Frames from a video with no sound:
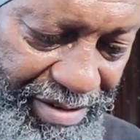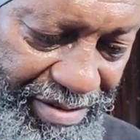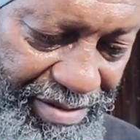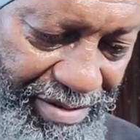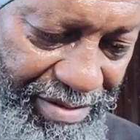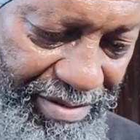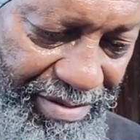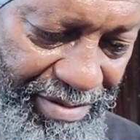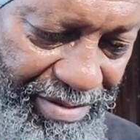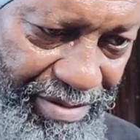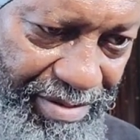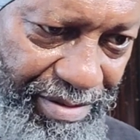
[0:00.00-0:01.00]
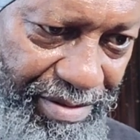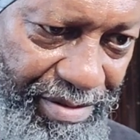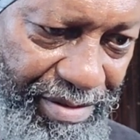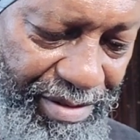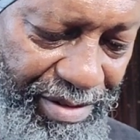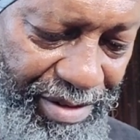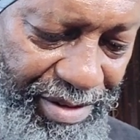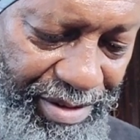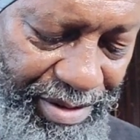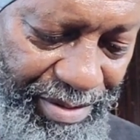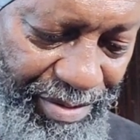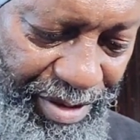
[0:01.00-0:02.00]
Oh,
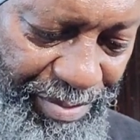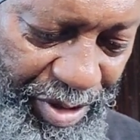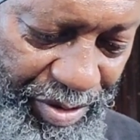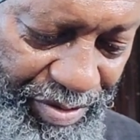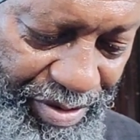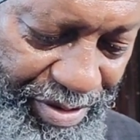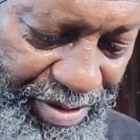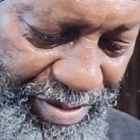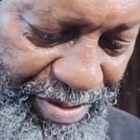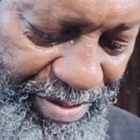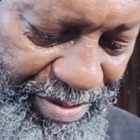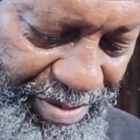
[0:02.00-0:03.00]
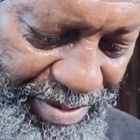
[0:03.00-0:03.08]
what am I going to do?